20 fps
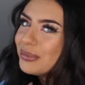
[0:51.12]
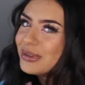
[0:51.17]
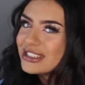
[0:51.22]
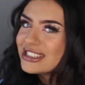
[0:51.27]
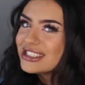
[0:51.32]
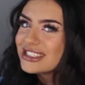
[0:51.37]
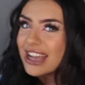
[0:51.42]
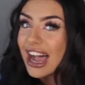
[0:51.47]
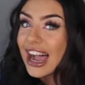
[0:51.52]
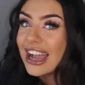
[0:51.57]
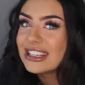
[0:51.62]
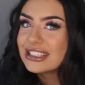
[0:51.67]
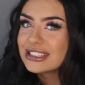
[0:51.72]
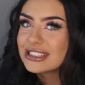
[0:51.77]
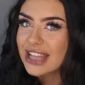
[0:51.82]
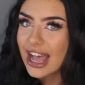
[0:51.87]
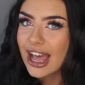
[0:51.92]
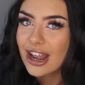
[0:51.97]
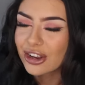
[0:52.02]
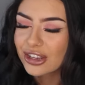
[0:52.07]
besides
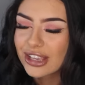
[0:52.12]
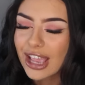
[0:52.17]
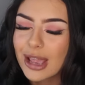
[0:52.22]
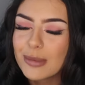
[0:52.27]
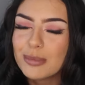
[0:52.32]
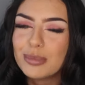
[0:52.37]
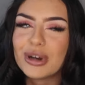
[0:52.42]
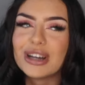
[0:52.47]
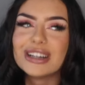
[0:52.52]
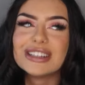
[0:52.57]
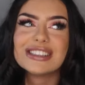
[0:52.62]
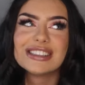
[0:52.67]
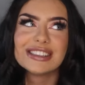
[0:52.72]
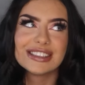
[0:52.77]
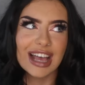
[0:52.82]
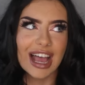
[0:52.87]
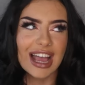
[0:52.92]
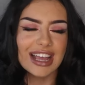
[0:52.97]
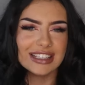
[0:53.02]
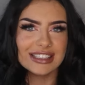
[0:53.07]
that, okay,
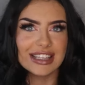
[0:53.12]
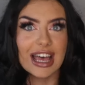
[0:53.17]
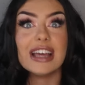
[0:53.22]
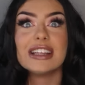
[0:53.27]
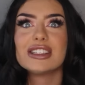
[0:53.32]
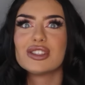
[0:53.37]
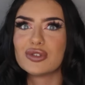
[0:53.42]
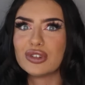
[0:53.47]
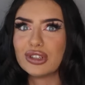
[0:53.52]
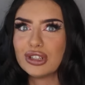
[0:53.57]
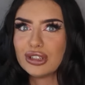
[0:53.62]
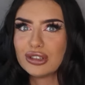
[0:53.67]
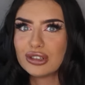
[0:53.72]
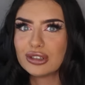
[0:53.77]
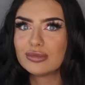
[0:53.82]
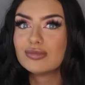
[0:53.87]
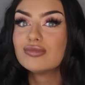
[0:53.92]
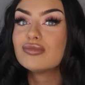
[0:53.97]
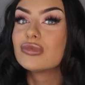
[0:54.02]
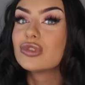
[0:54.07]
besides that, it's really
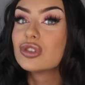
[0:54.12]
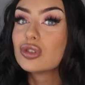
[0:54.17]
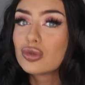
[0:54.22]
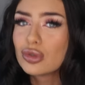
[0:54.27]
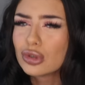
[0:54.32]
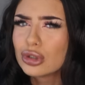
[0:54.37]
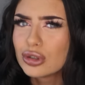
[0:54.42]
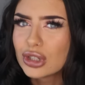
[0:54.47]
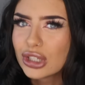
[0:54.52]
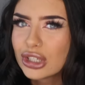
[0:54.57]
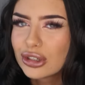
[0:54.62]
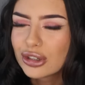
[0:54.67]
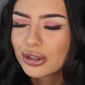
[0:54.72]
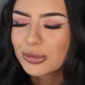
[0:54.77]
good. It's really, really